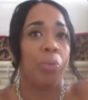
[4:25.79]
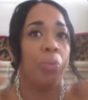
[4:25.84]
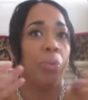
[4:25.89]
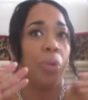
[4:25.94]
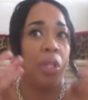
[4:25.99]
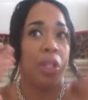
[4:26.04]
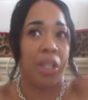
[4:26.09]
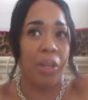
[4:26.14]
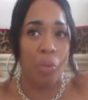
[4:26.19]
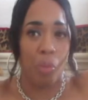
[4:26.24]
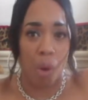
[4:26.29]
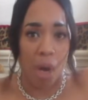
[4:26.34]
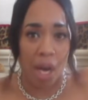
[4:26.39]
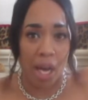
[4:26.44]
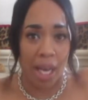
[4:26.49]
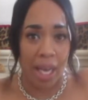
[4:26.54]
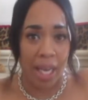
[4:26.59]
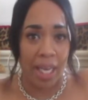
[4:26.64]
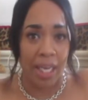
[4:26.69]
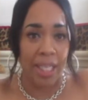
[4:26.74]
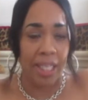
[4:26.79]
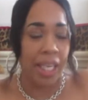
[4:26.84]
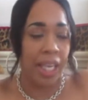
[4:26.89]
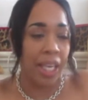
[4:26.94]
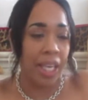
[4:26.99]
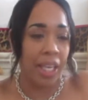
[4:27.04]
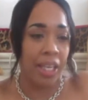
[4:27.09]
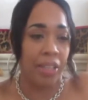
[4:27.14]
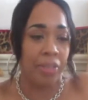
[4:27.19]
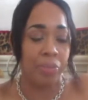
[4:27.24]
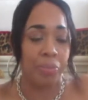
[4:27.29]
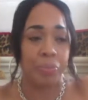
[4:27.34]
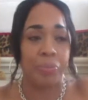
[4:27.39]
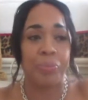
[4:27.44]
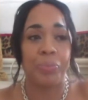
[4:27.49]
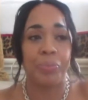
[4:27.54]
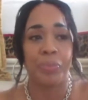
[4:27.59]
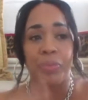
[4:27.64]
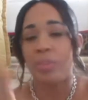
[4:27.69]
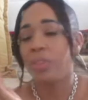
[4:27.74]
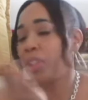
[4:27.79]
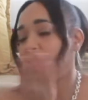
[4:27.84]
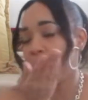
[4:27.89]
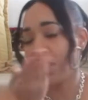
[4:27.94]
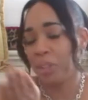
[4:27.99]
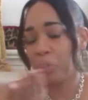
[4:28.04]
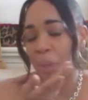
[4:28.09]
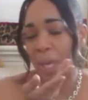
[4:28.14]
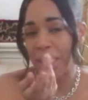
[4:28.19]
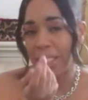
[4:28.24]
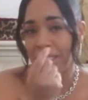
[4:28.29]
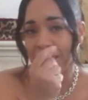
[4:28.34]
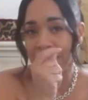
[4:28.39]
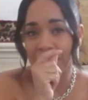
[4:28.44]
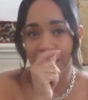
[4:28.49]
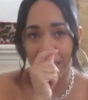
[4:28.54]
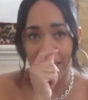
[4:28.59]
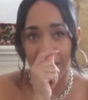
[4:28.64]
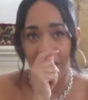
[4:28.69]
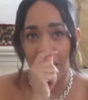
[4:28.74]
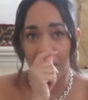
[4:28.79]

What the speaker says: really wide, and just basically